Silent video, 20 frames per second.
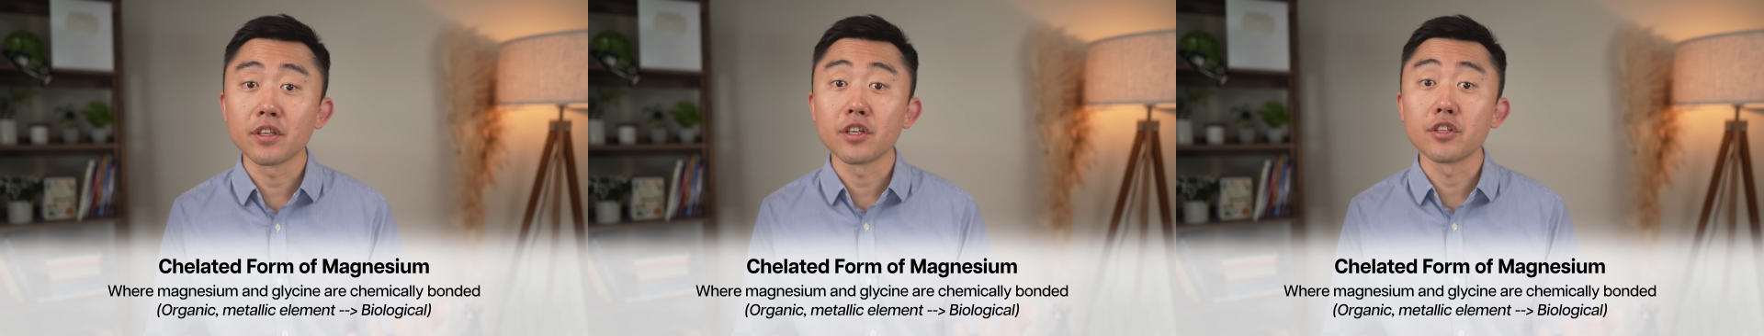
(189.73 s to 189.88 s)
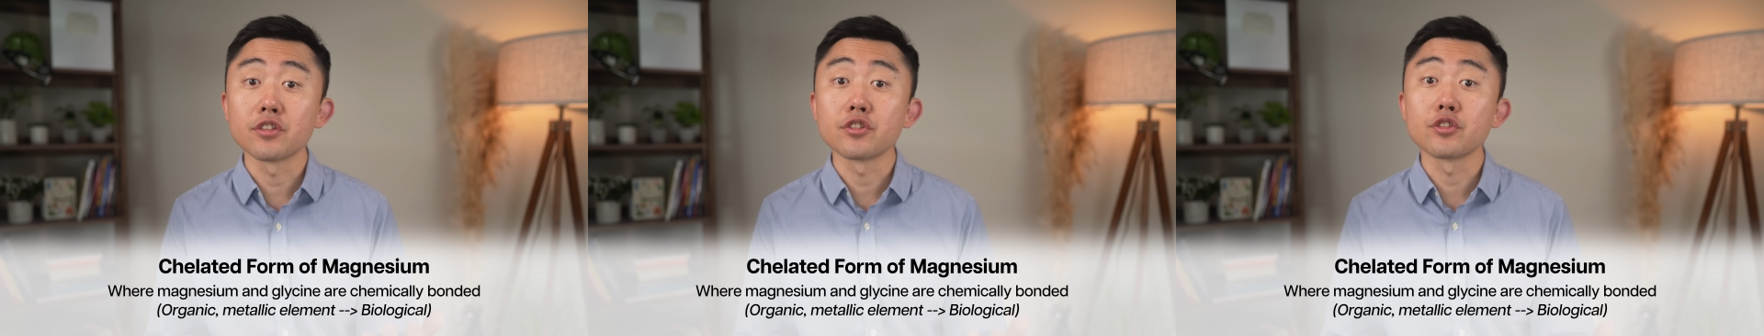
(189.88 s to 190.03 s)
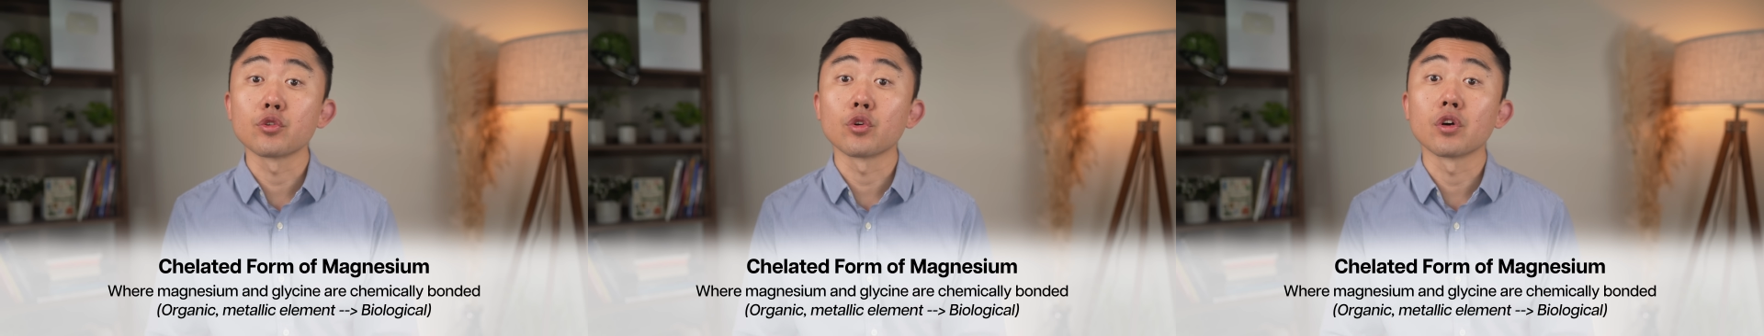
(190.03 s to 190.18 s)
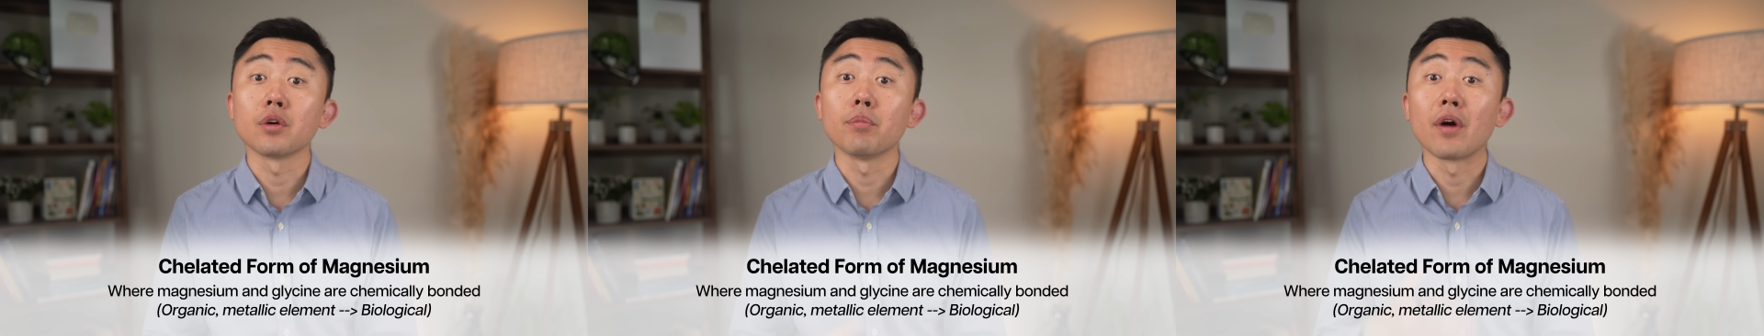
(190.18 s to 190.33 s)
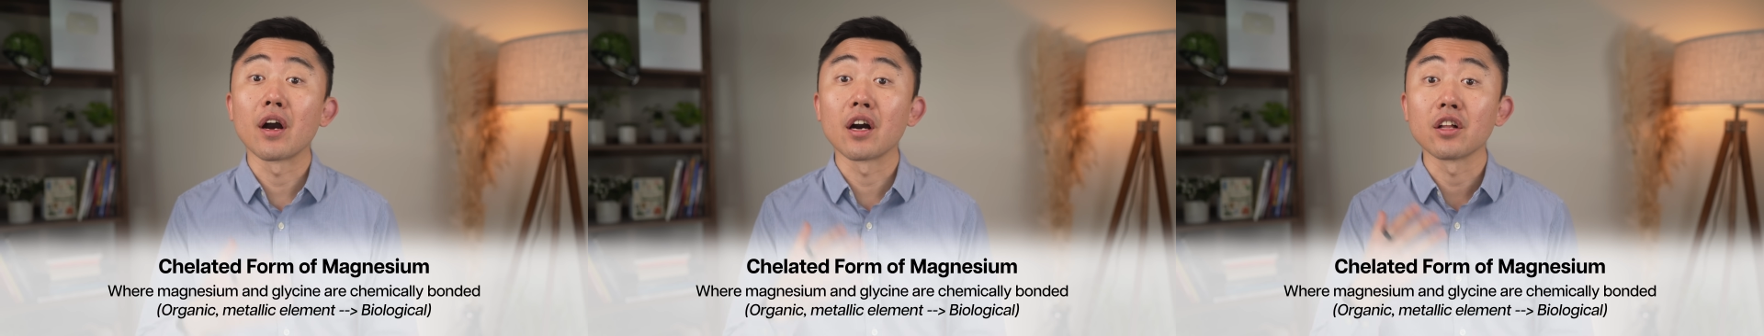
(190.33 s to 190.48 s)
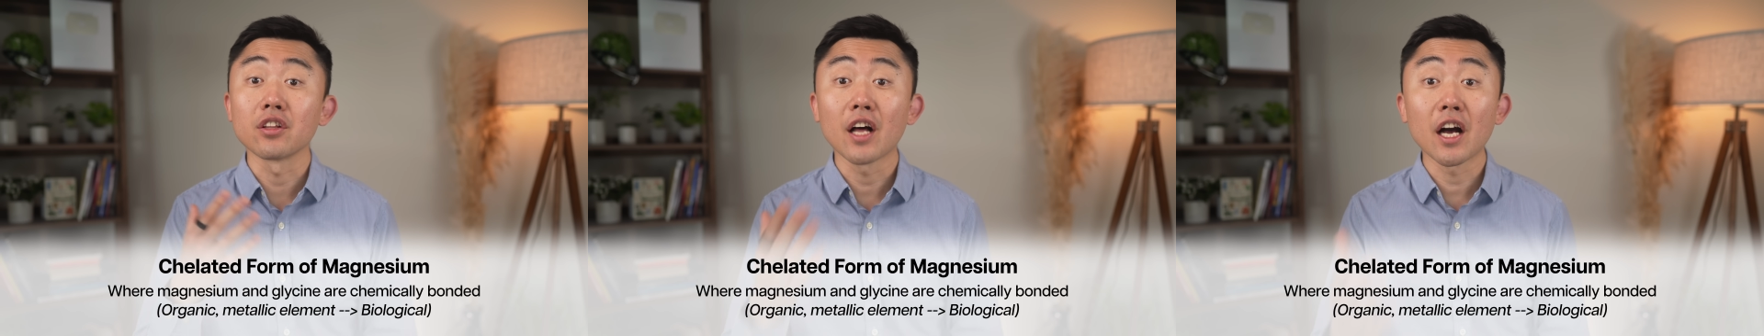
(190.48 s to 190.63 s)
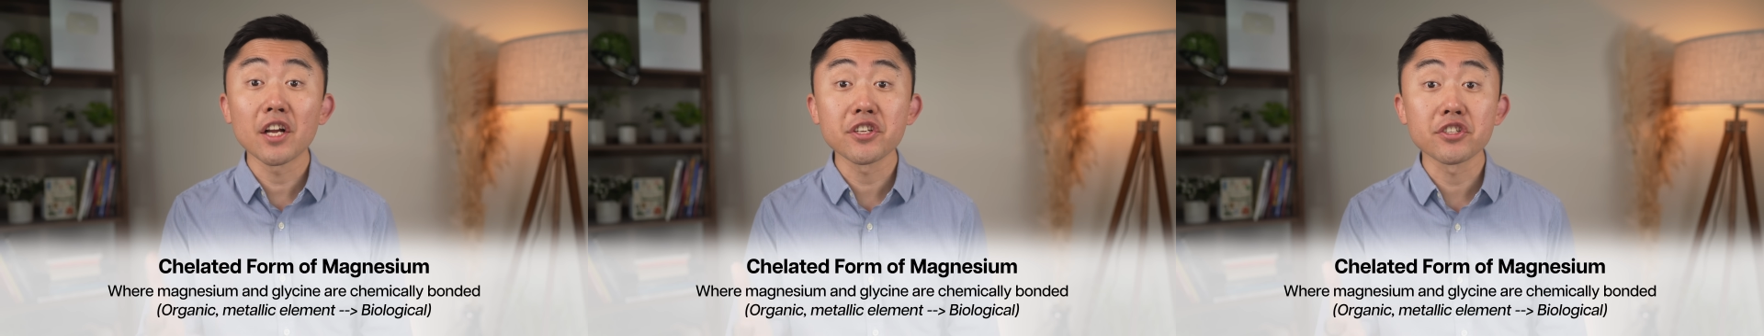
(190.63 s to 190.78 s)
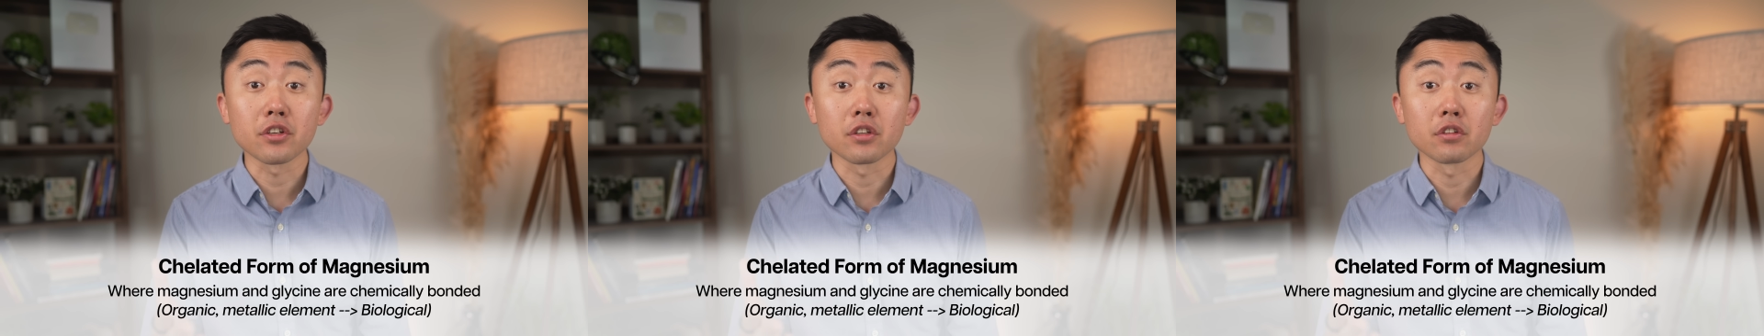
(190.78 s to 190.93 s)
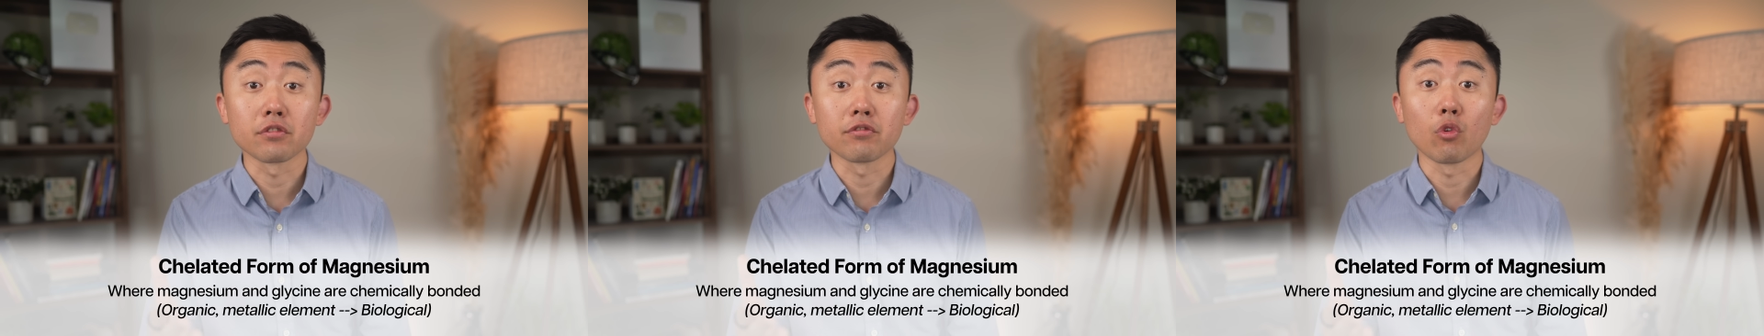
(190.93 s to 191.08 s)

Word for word: into a biological